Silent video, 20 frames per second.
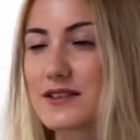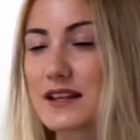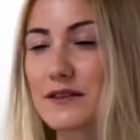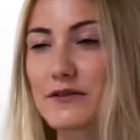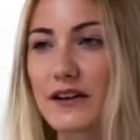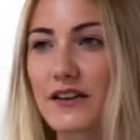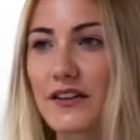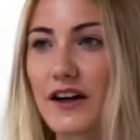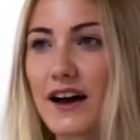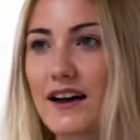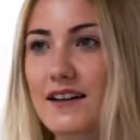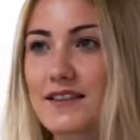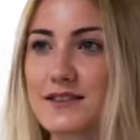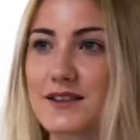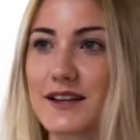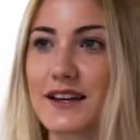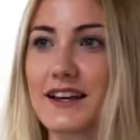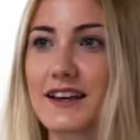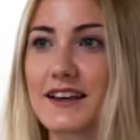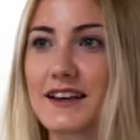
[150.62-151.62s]
stuff like that is
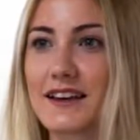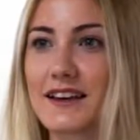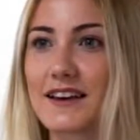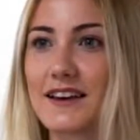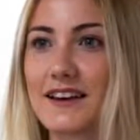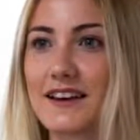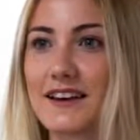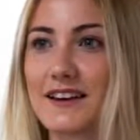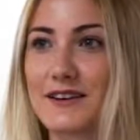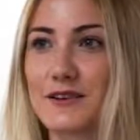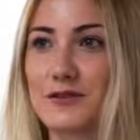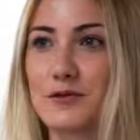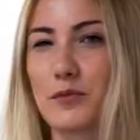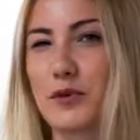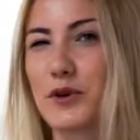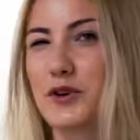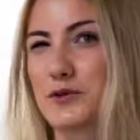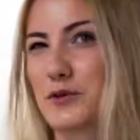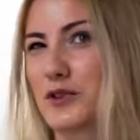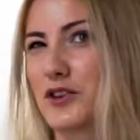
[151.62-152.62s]
like,
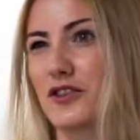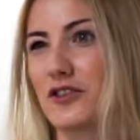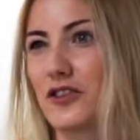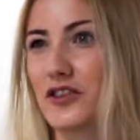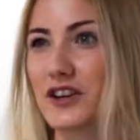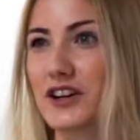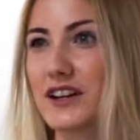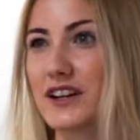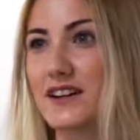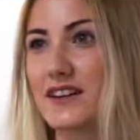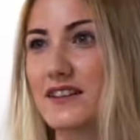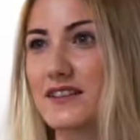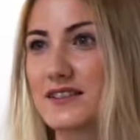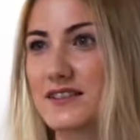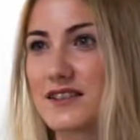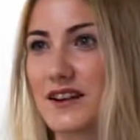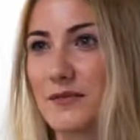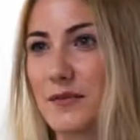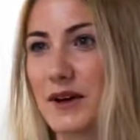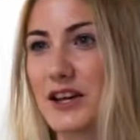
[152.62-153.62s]
puts what you're learning
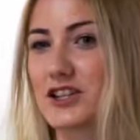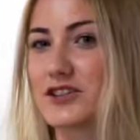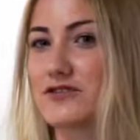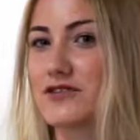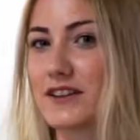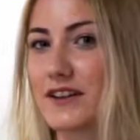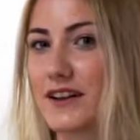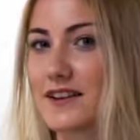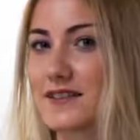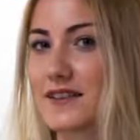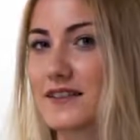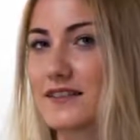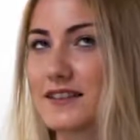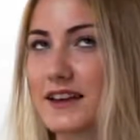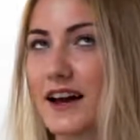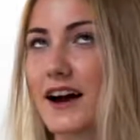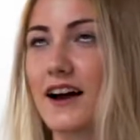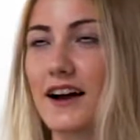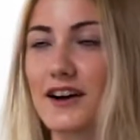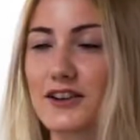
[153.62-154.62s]
and, and makes you realise that,
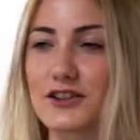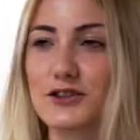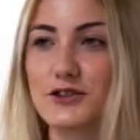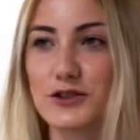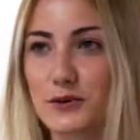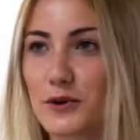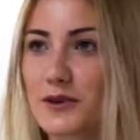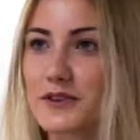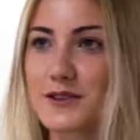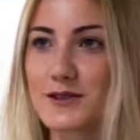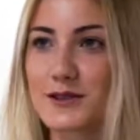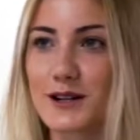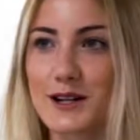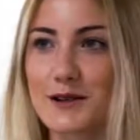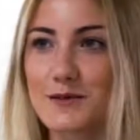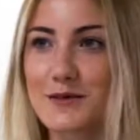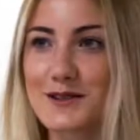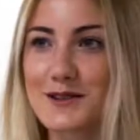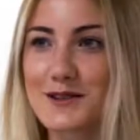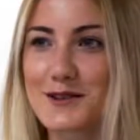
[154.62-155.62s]
yeah, I actually do want to study
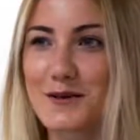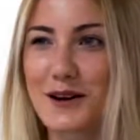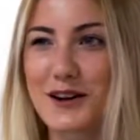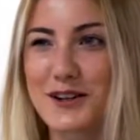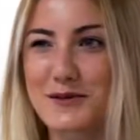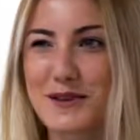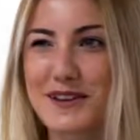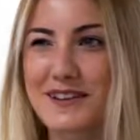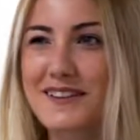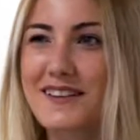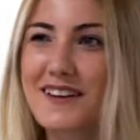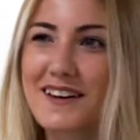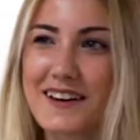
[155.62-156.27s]
business management.